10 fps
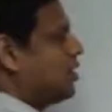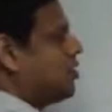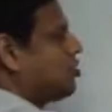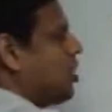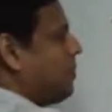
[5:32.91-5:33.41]

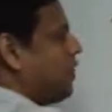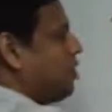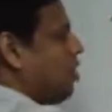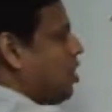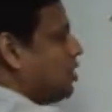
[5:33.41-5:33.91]
the drop
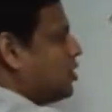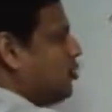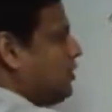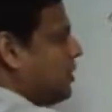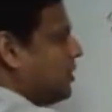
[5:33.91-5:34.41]
in cost
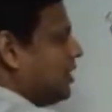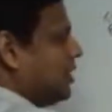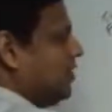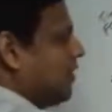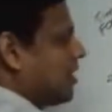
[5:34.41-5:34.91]
will be
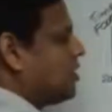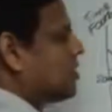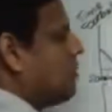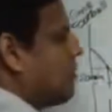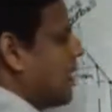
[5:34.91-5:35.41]

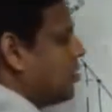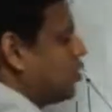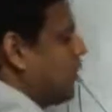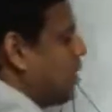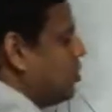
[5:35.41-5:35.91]
significant compared to
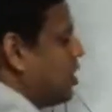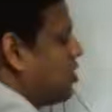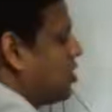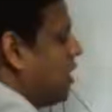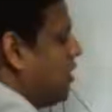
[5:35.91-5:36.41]
when
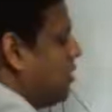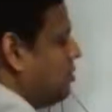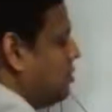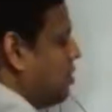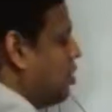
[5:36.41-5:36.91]

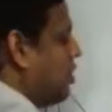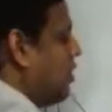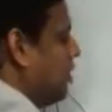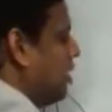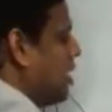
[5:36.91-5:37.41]
you
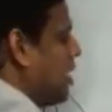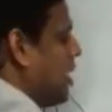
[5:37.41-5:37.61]
cover